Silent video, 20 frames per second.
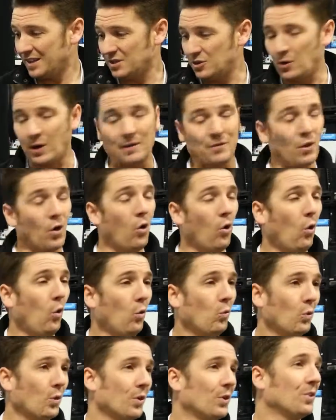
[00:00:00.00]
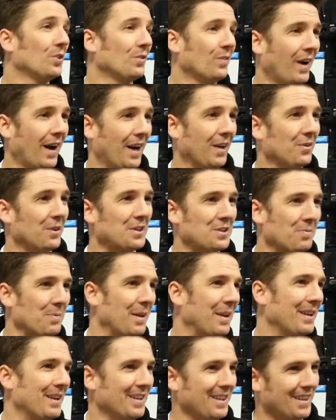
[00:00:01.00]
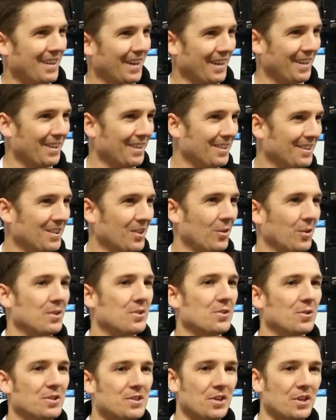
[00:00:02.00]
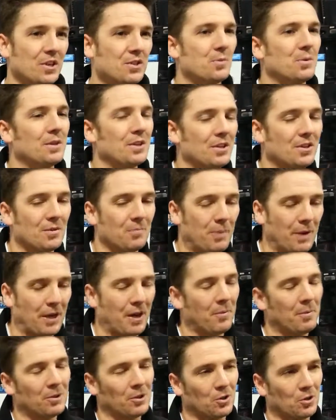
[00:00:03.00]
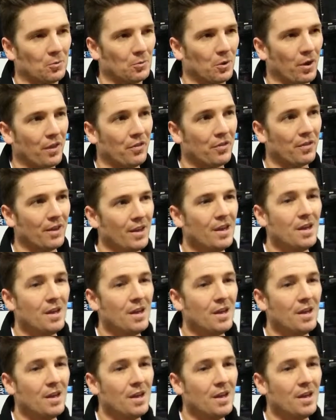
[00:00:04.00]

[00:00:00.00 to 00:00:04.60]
you have the whole world of iOS MIDI kind of going. So it's an instrument you can pick up and learn with.